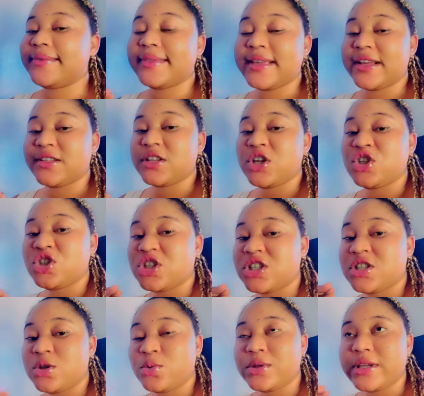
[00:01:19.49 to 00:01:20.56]
then
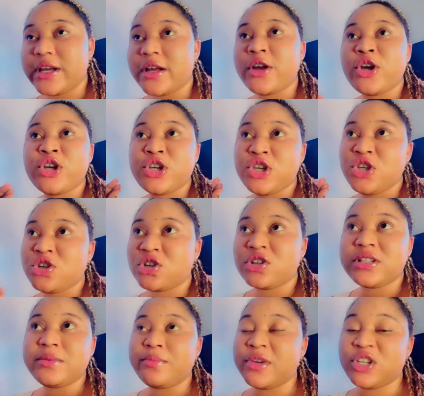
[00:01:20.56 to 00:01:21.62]
just know that you're
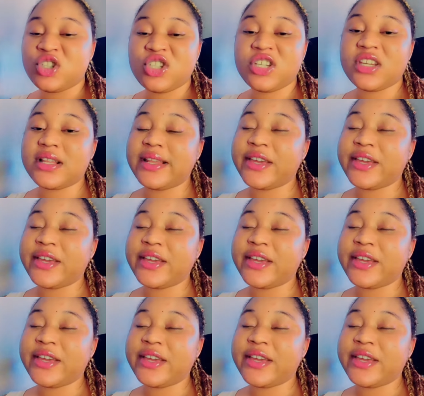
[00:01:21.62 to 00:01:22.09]
not the main chick,